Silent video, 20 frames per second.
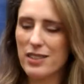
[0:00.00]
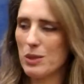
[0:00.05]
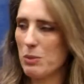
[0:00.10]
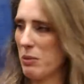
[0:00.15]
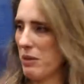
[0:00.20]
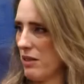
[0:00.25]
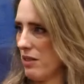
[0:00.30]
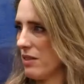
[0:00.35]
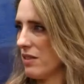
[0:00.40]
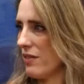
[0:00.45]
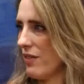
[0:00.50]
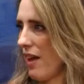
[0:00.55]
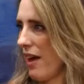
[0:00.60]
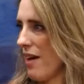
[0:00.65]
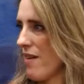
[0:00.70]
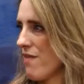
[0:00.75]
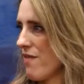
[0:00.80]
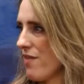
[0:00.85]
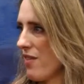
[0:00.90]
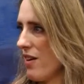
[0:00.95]
it's part of
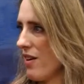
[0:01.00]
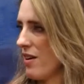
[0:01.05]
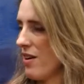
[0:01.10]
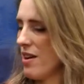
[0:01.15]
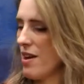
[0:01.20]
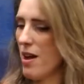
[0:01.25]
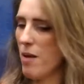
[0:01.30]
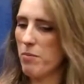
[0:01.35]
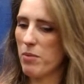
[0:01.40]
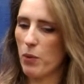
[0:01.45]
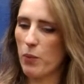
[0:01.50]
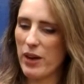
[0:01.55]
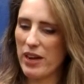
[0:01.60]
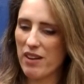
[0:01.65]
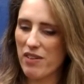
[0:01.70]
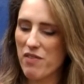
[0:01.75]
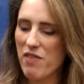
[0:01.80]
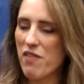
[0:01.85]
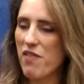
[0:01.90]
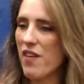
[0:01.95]
life, but we
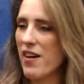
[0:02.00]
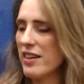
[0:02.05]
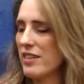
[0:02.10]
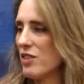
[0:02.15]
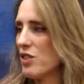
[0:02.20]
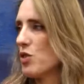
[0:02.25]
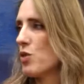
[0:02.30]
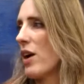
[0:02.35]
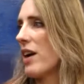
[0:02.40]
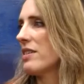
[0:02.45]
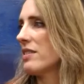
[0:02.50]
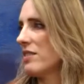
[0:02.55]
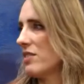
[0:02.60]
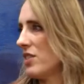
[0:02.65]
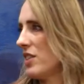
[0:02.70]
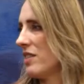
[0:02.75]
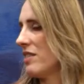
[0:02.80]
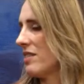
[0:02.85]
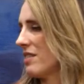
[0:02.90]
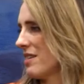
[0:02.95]
can find
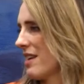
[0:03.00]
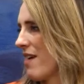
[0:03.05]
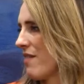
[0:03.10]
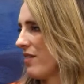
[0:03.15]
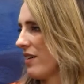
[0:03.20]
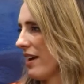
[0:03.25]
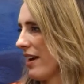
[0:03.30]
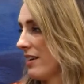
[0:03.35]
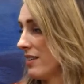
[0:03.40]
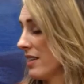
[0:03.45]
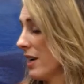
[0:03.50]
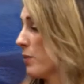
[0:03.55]
strategies to navigate it.